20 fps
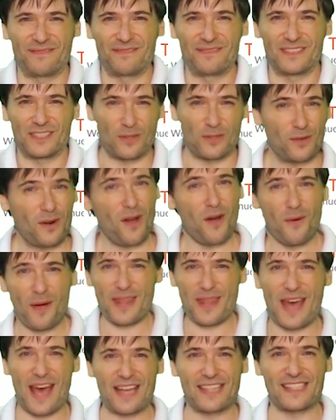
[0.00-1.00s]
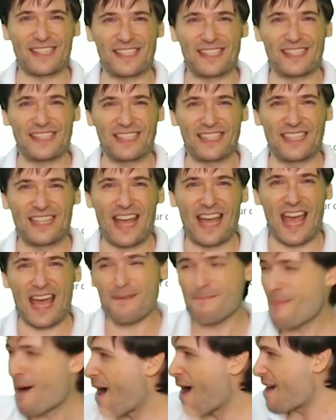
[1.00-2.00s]
So grow with us
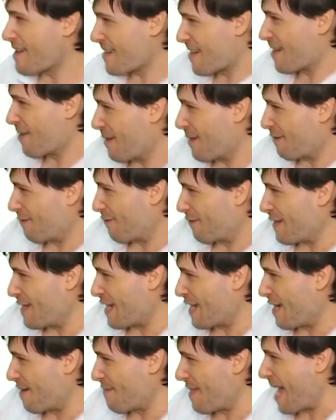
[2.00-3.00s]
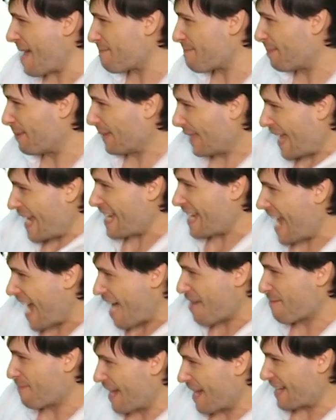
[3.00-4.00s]
and partner with Freedom. That Play
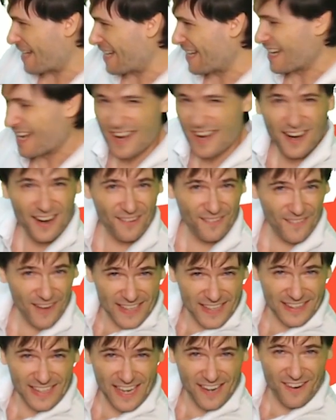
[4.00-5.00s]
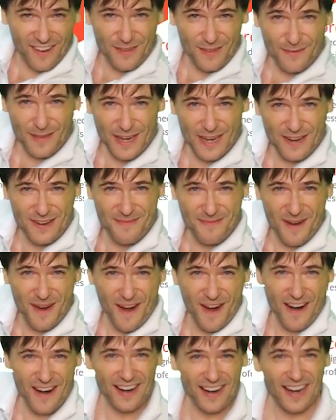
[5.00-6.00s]
Now button right there on the video
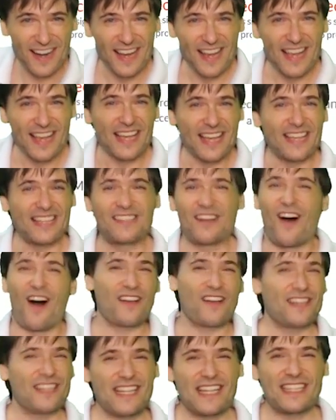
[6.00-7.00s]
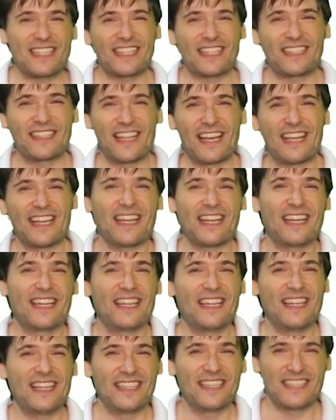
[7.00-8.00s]
bar is all you need to click
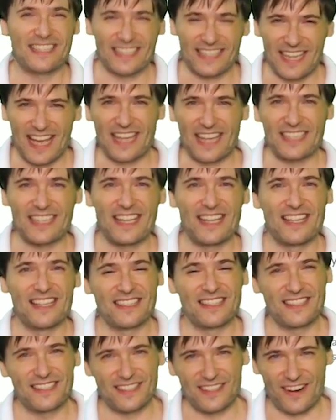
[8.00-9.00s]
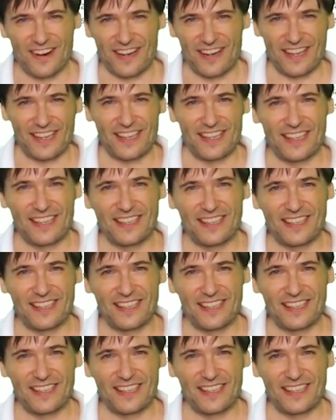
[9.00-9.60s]
to get started.